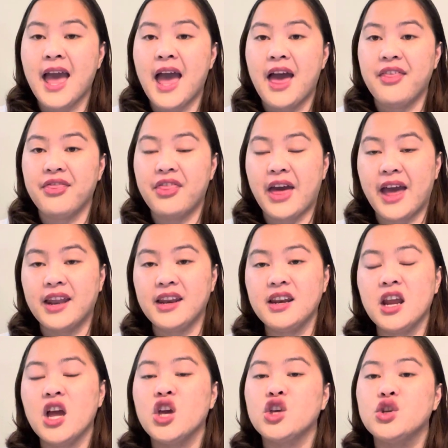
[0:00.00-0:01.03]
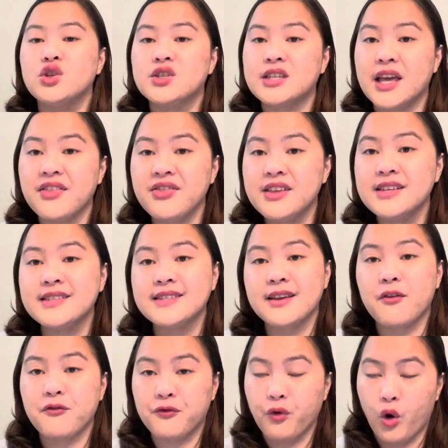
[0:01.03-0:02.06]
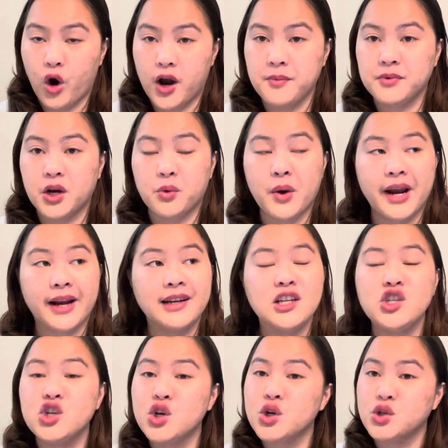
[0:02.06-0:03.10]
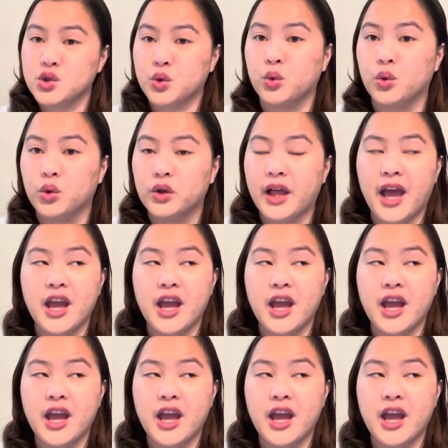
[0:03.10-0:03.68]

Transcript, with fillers: And then you send this form directly to your school,